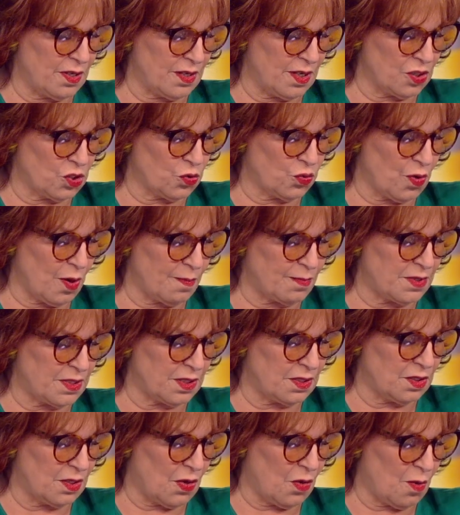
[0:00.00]
okay. that Trump
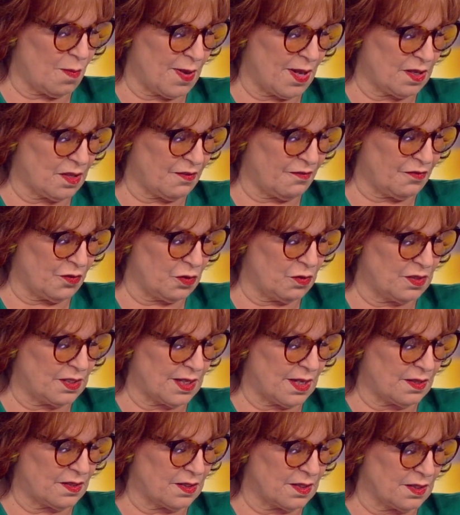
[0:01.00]
didn't know about the flu
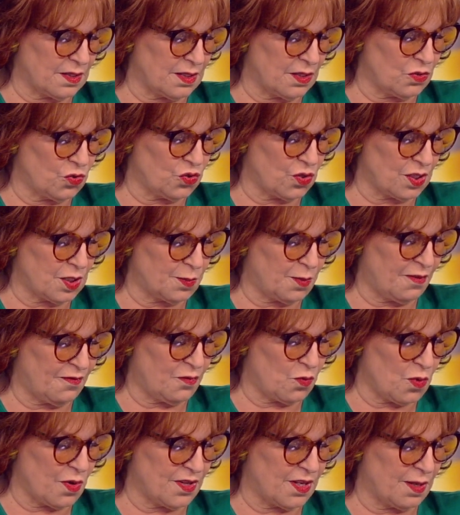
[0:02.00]
deaths until just
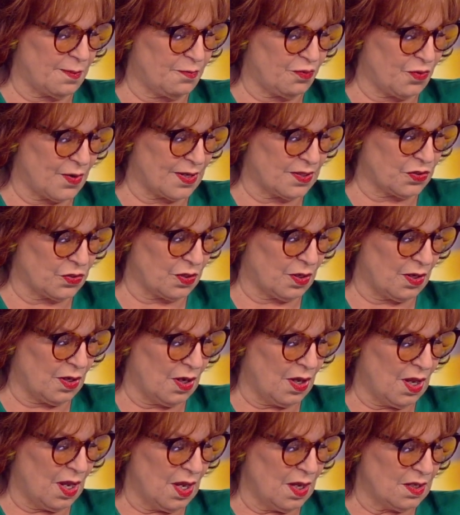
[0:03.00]
before the presser.
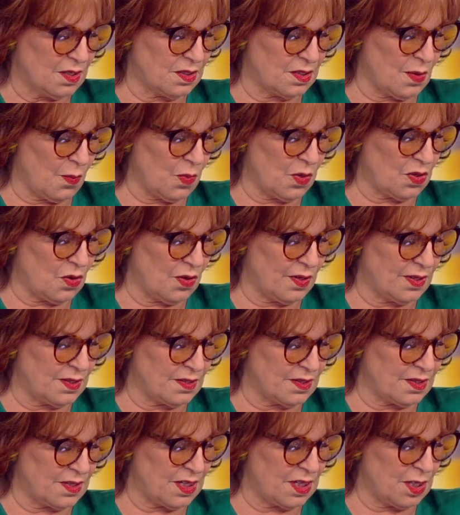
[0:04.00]
Someone on
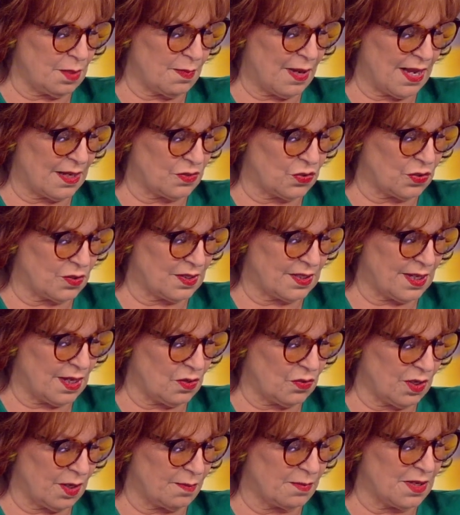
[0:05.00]
his team had to
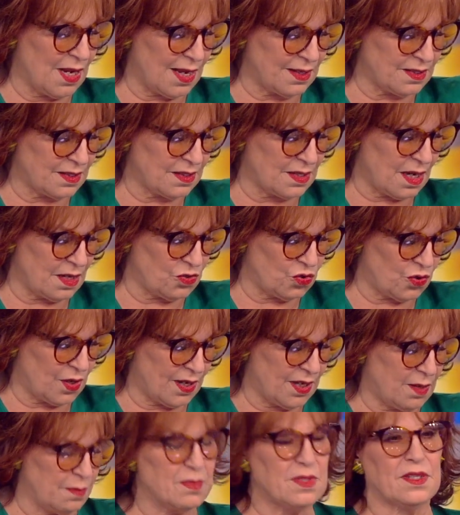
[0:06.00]
tell him, not
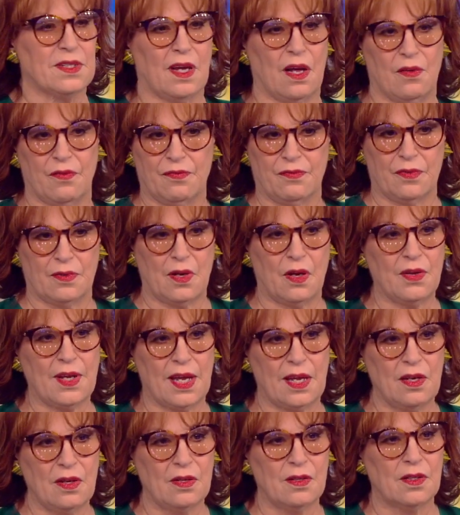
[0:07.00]
Sanjay himself.
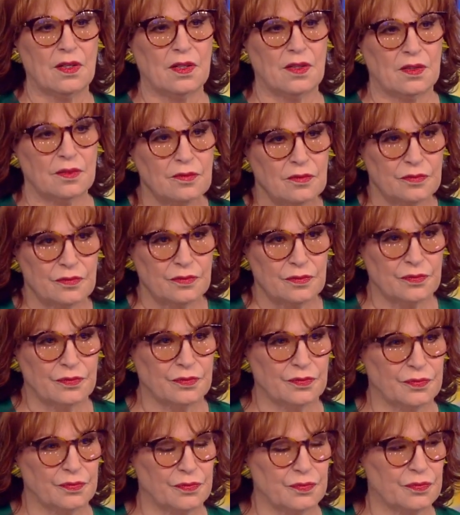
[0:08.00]
Okay? Mm-hmm. Okay.
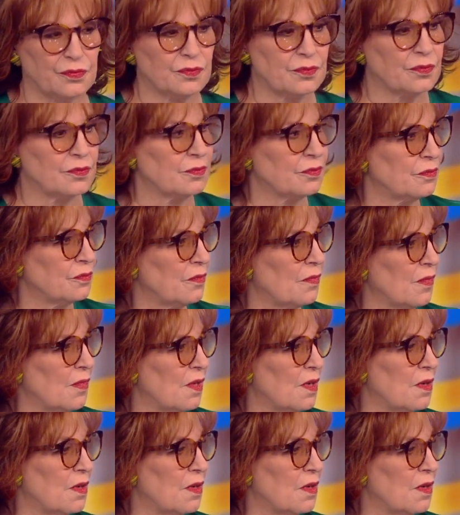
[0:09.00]
Was that necessary?